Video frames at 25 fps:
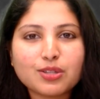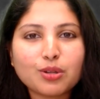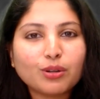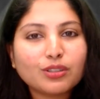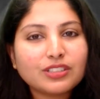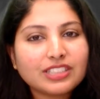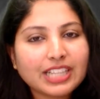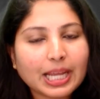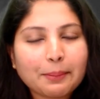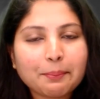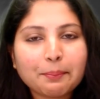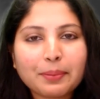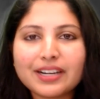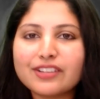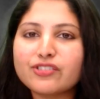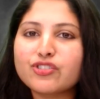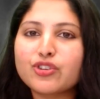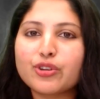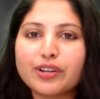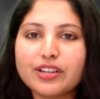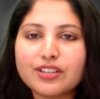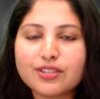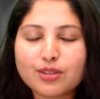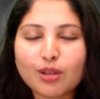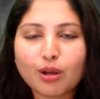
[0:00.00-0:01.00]
so
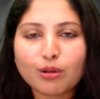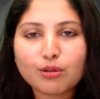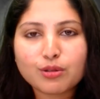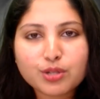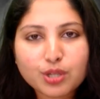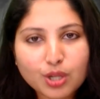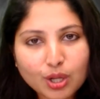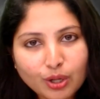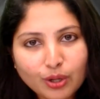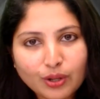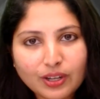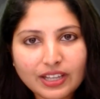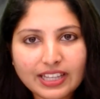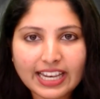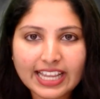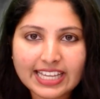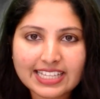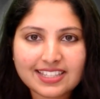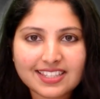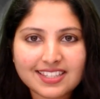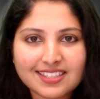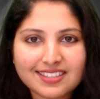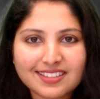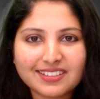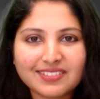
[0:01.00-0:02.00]
temperature is also
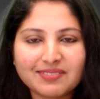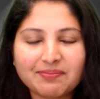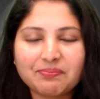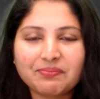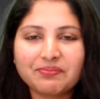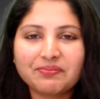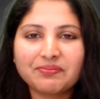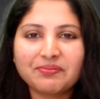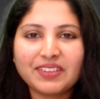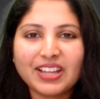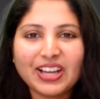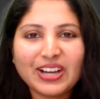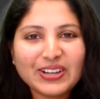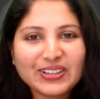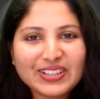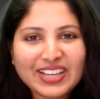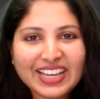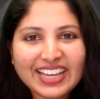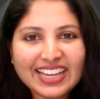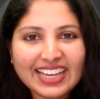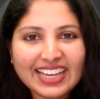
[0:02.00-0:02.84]
less. Okay,